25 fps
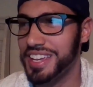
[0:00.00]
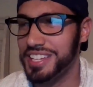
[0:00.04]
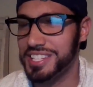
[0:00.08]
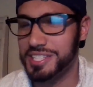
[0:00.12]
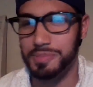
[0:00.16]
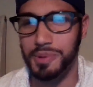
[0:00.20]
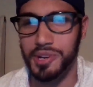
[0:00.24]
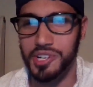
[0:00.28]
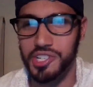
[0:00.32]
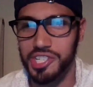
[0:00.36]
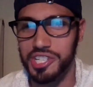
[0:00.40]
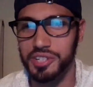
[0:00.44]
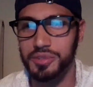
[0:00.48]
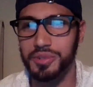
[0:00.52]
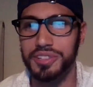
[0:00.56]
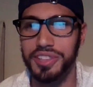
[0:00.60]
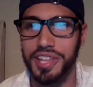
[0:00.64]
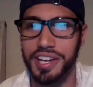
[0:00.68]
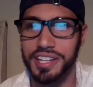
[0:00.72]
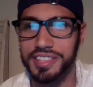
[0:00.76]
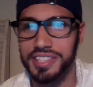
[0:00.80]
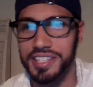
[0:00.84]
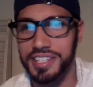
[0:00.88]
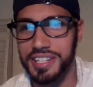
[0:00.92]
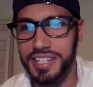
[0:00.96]
especially with
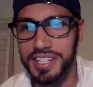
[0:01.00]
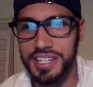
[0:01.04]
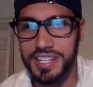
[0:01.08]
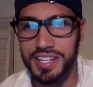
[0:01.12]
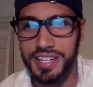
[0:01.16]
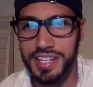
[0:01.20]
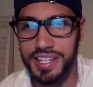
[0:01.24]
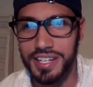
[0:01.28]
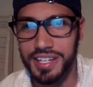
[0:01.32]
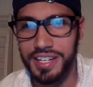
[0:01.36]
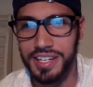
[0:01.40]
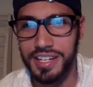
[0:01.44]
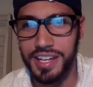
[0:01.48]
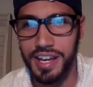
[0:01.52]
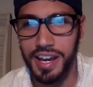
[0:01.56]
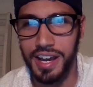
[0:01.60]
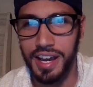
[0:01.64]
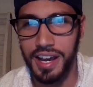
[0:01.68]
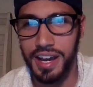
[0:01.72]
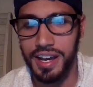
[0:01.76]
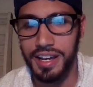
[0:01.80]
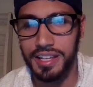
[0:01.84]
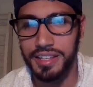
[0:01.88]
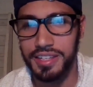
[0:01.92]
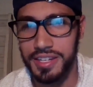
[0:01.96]
like the Negan,
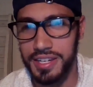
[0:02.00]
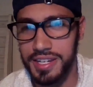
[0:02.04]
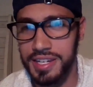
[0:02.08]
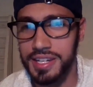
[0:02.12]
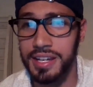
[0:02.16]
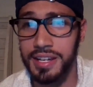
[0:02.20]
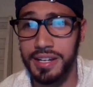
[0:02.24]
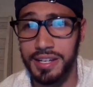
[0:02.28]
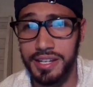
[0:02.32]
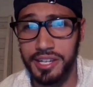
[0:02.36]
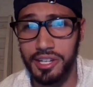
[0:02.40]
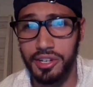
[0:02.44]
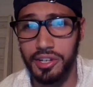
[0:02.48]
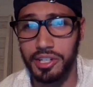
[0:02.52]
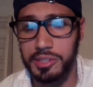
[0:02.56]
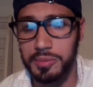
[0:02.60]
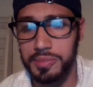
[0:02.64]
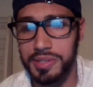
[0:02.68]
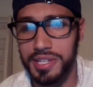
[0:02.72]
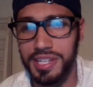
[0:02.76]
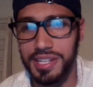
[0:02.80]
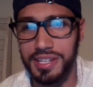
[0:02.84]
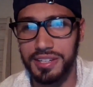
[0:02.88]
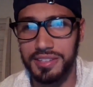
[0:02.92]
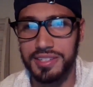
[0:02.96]
uh, the Negan kill at the
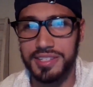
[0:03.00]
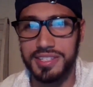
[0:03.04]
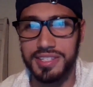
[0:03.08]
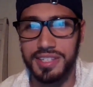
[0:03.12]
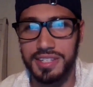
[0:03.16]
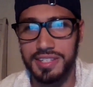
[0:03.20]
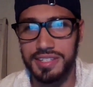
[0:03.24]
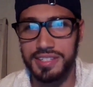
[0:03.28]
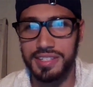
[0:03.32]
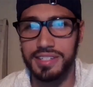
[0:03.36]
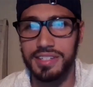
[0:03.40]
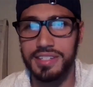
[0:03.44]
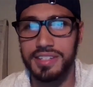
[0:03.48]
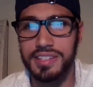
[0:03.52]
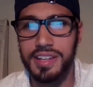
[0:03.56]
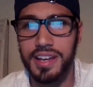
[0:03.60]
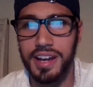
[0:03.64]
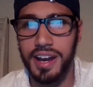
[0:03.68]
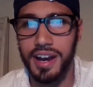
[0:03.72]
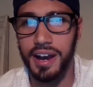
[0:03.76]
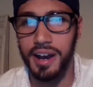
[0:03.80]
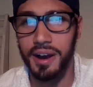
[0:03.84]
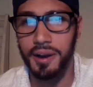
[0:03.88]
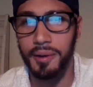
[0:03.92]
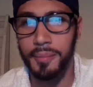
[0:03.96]
beginning of the season,
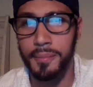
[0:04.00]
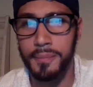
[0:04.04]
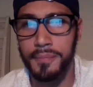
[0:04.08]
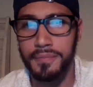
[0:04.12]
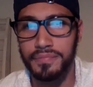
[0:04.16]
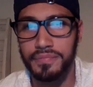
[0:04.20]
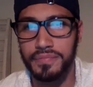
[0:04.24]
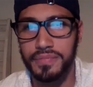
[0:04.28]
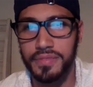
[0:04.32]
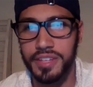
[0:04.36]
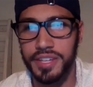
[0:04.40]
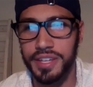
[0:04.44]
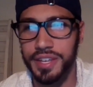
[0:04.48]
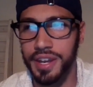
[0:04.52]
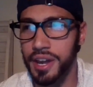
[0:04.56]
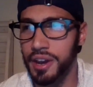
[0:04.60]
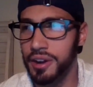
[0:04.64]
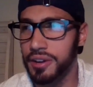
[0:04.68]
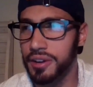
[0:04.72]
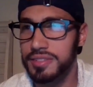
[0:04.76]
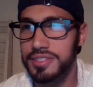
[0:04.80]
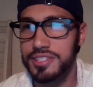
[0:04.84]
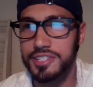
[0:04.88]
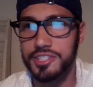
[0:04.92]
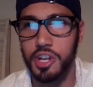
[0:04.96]
um, you
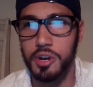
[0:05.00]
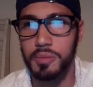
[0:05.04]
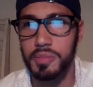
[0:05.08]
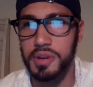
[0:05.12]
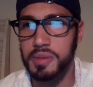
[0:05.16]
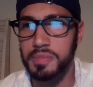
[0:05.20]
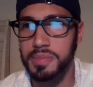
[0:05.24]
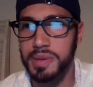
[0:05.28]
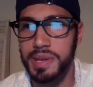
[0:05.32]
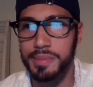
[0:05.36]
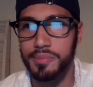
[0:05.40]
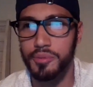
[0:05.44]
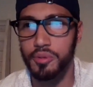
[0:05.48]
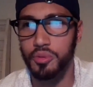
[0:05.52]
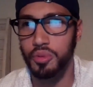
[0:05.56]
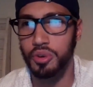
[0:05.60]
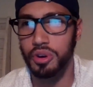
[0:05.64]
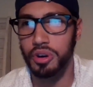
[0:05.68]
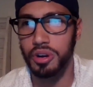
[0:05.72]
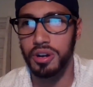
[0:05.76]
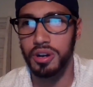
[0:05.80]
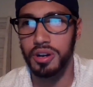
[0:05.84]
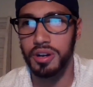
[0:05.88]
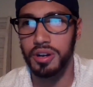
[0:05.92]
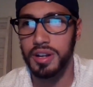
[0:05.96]
know, so many people
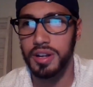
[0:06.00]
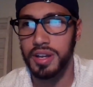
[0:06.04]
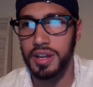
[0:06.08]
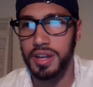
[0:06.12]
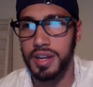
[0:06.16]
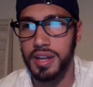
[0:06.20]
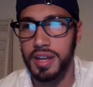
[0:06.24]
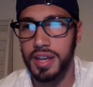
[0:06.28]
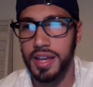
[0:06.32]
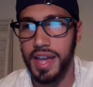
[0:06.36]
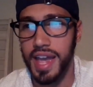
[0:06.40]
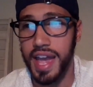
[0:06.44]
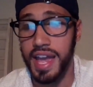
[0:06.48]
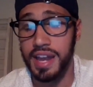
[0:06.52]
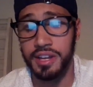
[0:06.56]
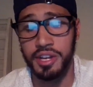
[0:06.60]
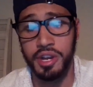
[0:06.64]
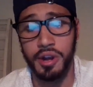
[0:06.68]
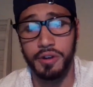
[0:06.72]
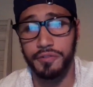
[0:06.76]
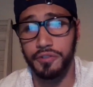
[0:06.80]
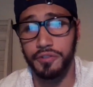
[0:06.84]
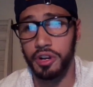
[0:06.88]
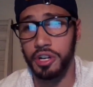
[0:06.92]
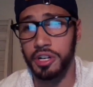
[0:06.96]
were, and,
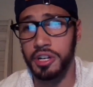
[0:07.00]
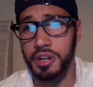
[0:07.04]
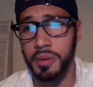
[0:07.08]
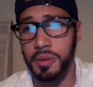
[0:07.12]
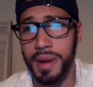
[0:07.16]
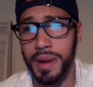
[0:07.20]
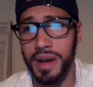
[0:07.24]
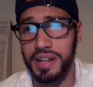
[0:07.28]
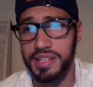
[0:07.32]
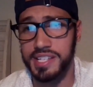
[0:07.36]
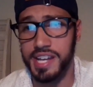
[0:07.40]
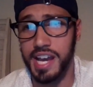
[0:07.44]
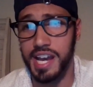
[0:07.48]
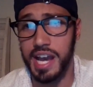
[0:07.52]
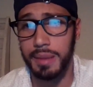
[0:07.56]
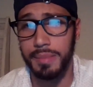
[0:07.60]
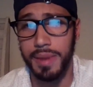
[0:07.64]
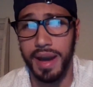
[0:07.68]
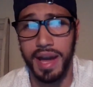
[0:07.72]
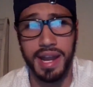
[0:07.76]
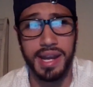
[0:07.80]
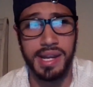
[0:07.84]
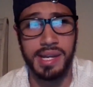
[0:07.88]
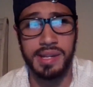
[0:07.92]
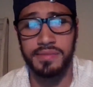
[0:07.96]
you know, for a good amount of
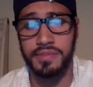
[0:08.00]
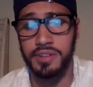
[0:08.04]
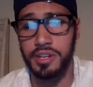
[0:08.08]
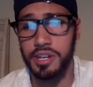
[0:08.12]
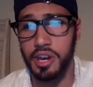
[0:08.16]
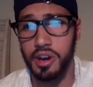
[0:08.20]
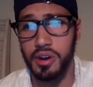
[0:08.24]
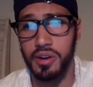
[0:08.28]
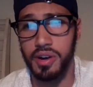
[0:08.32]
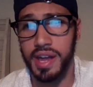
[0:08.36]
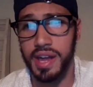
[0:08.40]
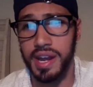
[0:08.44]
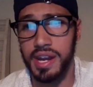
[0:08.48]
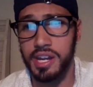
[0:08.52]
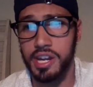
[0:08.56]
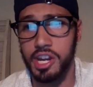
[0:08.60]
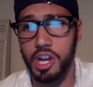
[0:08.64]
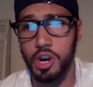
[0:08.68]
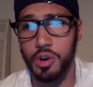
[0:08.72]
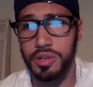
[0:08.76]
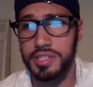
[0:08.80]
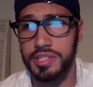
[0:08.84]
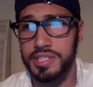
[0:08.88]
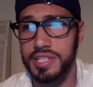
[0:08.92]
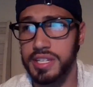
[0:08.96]
time, I didn't even know. I didn't
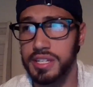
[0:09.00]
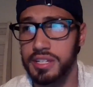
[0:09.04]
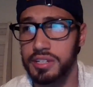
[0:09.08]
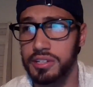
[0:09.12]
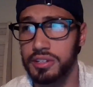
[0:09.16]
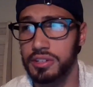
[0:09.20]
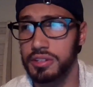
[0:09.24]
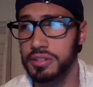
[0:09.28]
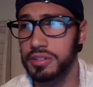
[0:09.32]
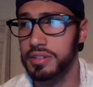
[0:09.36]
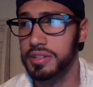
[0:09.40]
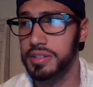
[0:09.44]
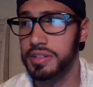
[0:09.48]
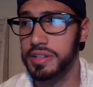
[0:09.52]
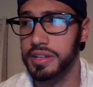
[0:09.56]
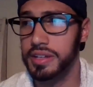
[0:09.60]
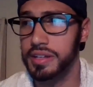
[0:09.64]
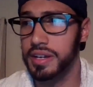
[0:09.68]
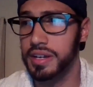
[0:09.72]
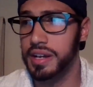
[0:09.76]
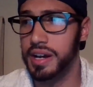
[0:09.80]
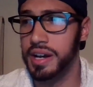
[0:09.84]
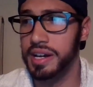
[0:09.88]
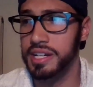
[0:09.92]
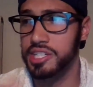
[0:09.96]
know until
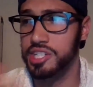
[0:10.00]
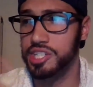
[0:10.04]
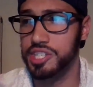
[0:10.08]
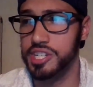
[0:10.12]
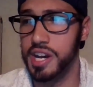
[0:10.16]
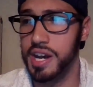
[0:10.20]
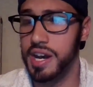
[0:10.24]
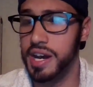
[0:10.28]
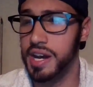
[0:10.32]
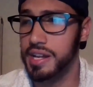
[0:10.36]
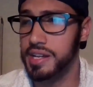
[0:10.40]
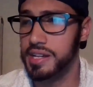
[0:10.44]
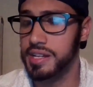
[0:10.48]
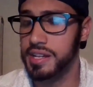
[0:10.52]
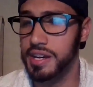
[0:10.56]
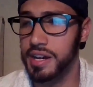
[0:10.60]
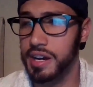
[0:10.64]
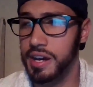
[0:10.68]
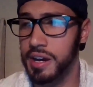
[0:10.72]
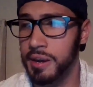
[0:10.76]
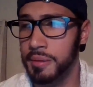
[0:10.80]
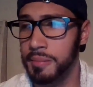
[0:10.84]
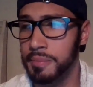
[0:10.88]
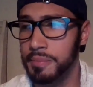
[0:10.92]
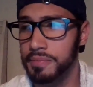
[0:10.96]
I shot
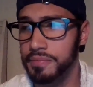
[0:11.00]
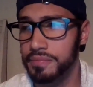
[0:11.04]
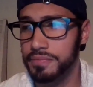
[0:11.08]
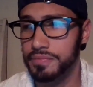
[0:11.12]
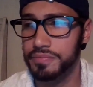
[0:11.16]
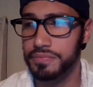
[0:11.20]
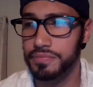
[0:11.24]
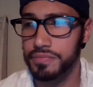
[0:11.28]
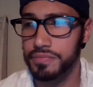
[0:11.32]
um,